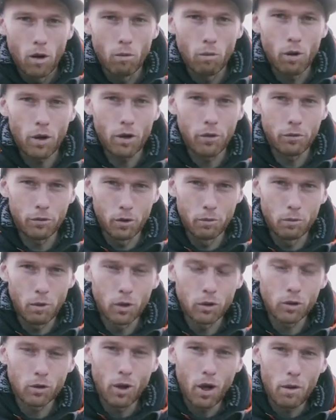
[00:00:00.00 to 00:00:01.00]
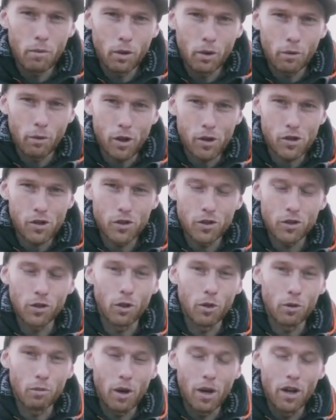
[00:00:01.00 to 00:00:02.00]
One of the most common questions
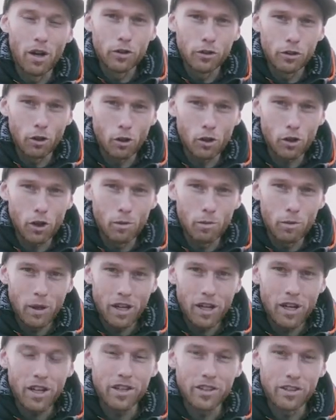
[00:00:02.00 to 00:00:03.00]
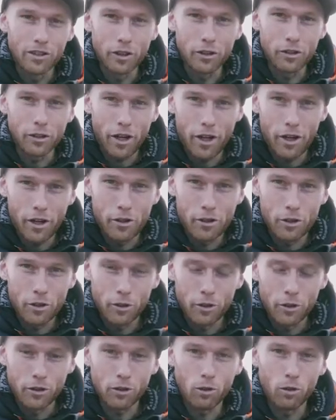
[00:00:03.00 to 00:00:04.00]
on my social media is the tire
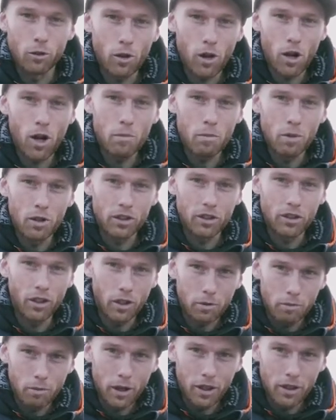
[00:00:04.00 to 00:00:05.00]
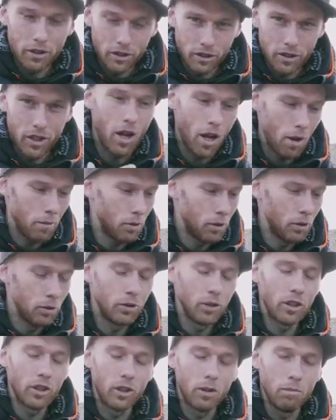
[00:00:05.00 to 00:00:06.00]
choice. On all my stunt bikes, I'm
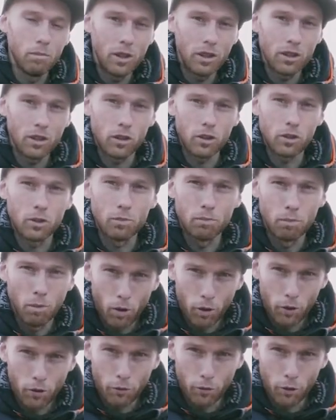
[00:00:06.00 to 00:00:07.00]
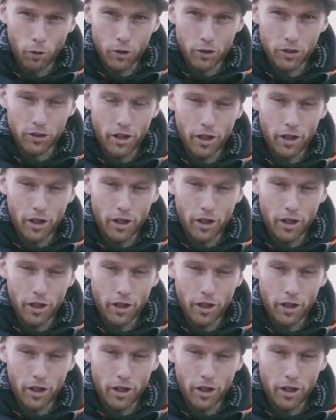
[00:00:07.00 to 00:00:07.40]
using the Mita Sport Force